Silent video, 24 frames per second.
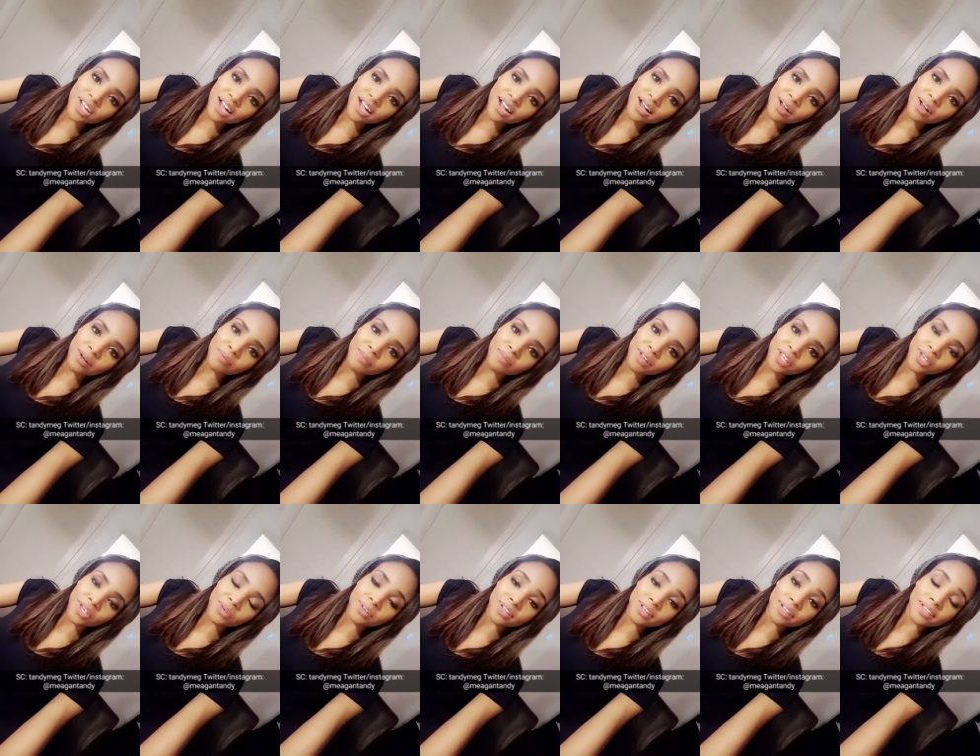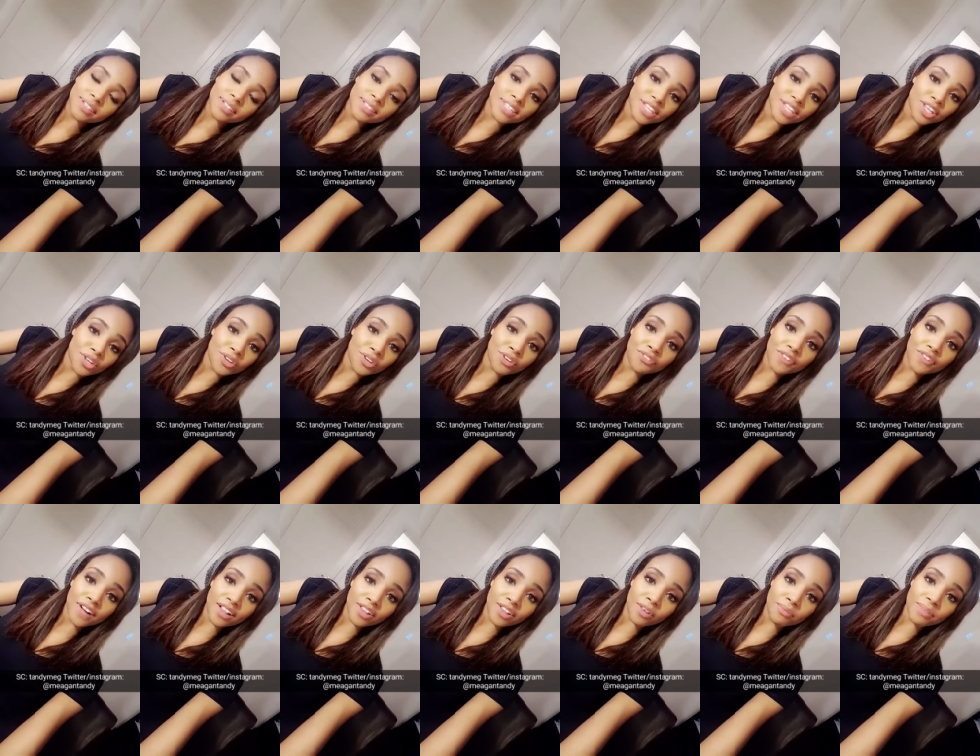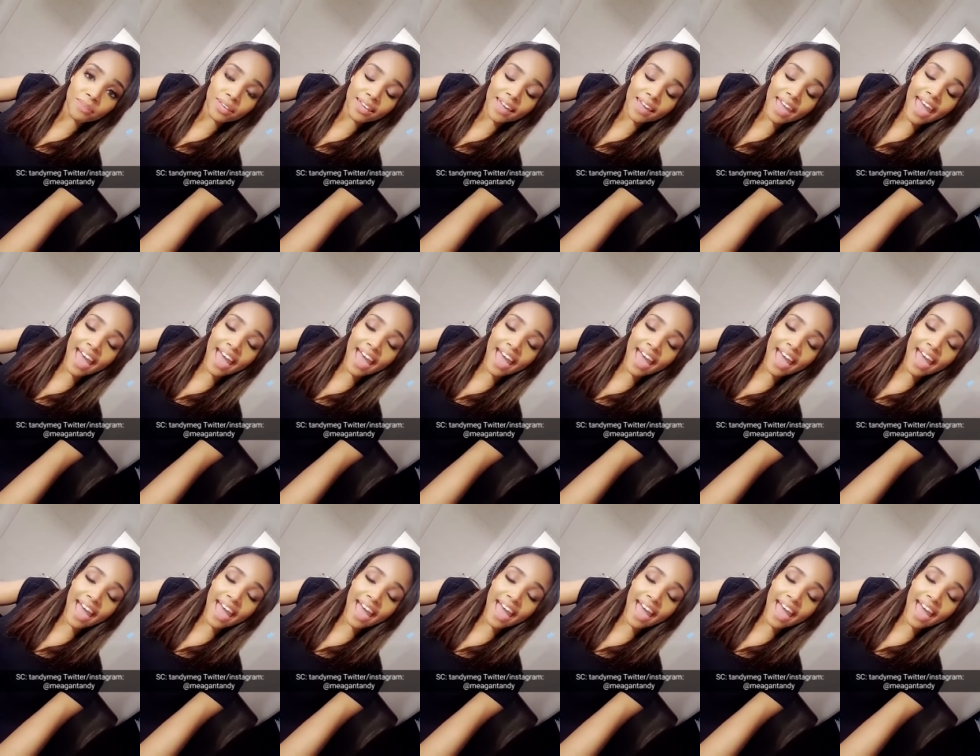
Um, you can continue to follow me